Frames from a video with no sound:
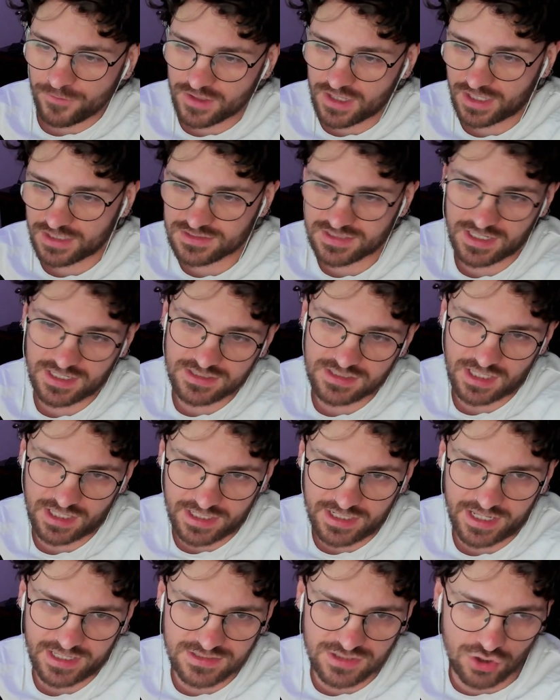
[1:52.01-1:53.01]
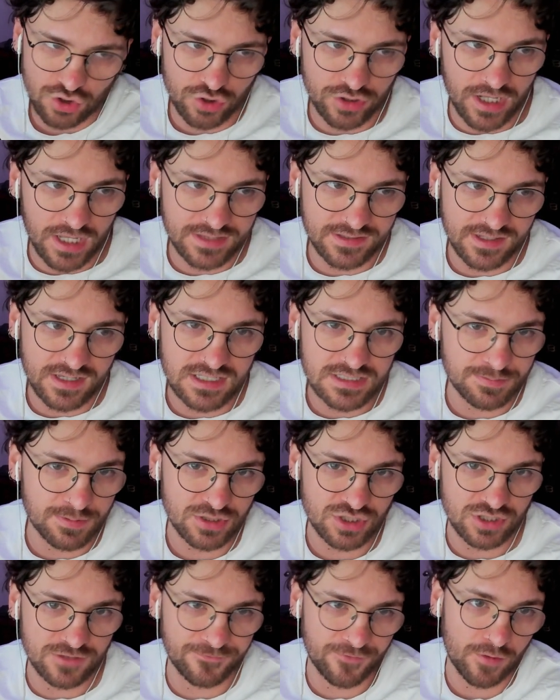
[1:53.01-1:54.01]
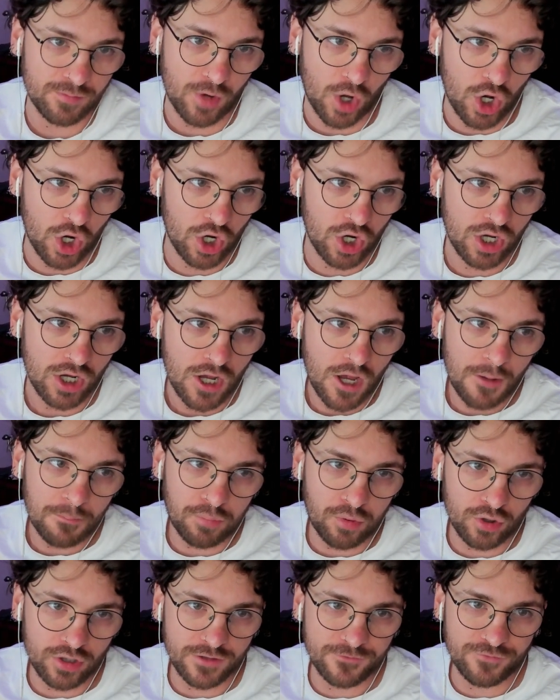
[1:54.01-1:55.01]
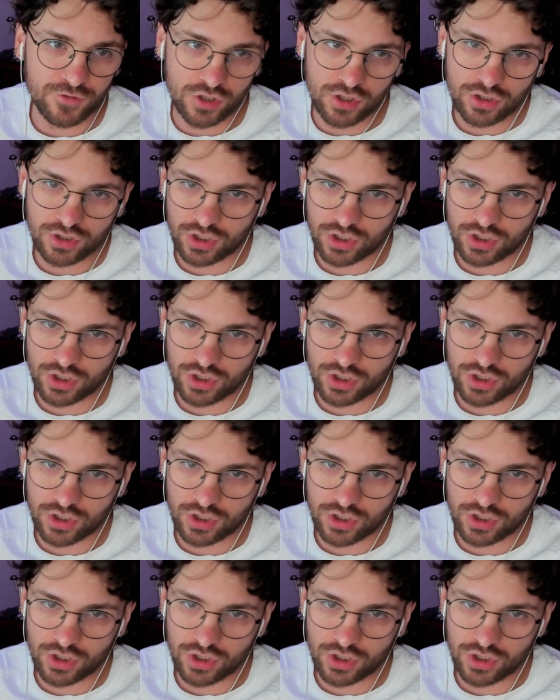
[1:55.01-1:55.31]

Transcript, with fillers: It, it's it, it is a good idea, especially from her point of view.